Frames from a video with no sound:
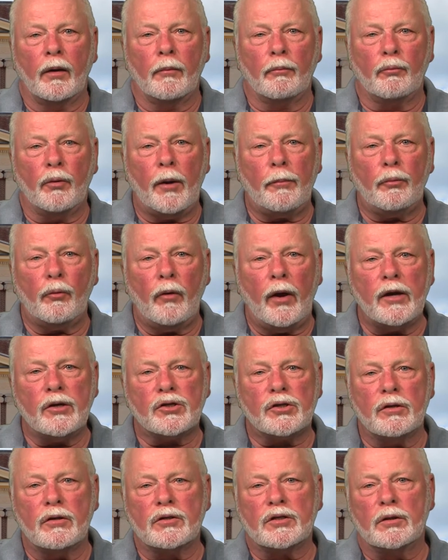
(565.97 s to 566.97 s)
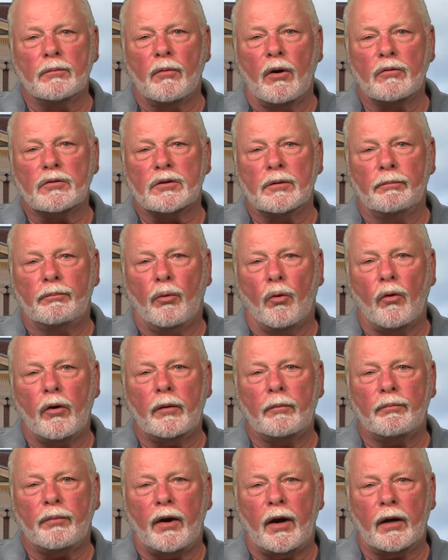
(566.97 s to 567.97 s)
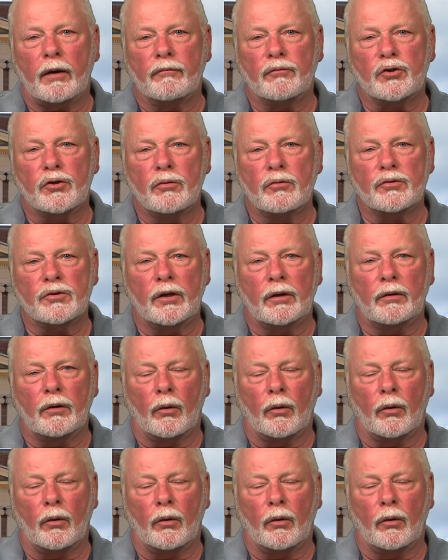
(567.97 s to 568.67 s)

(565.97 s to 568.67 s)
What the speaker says: Preparation is the most important part of choosing